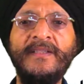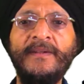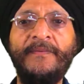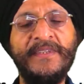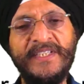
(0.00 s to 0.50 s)

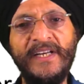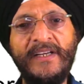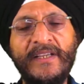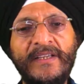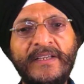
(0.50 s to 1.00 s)

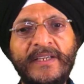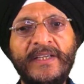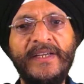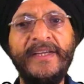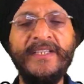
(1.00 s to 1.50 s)
facility
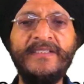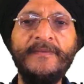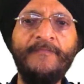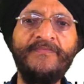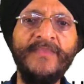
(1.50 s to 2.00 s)
is
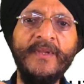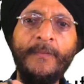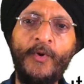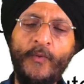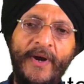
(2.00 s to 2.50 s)

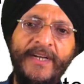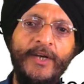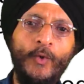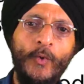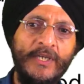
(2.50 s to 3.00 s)

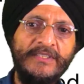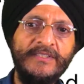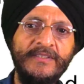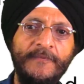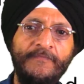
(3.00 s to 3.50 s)
provided to us
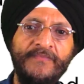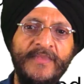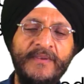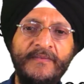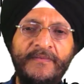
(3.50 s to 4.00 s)

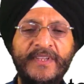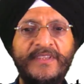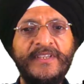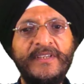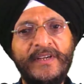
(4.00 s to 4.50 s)
with
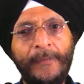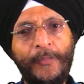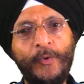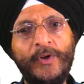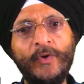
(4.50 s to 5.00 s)
the
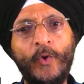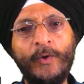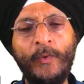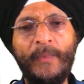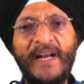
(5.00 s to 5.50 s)
computer or
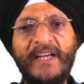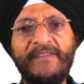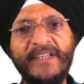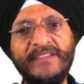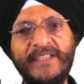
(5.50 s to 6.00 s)
mobile
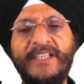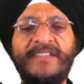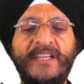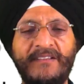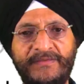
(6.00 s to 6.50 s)
device
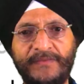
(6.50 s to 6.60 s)
itself.